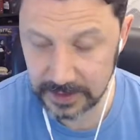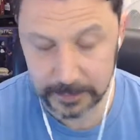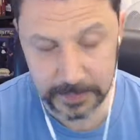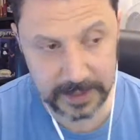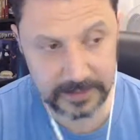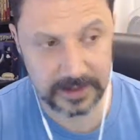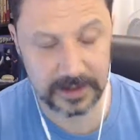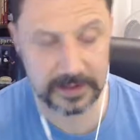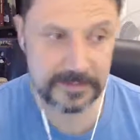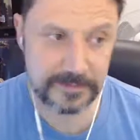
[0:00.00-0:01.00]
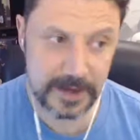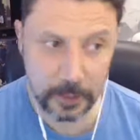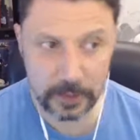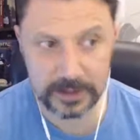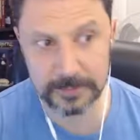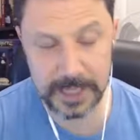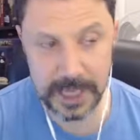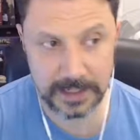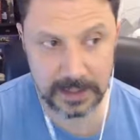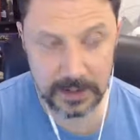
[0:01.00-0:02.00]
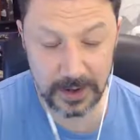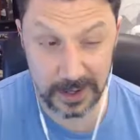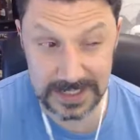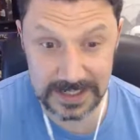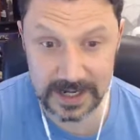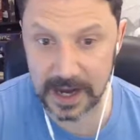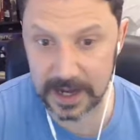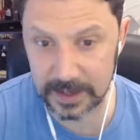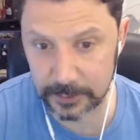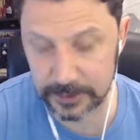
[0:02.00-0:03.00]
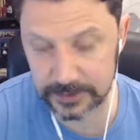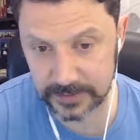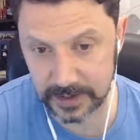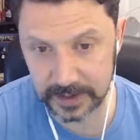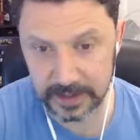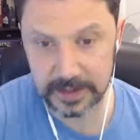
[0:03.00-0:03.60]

but uh, the Freeport Companion, honestly, I would uh,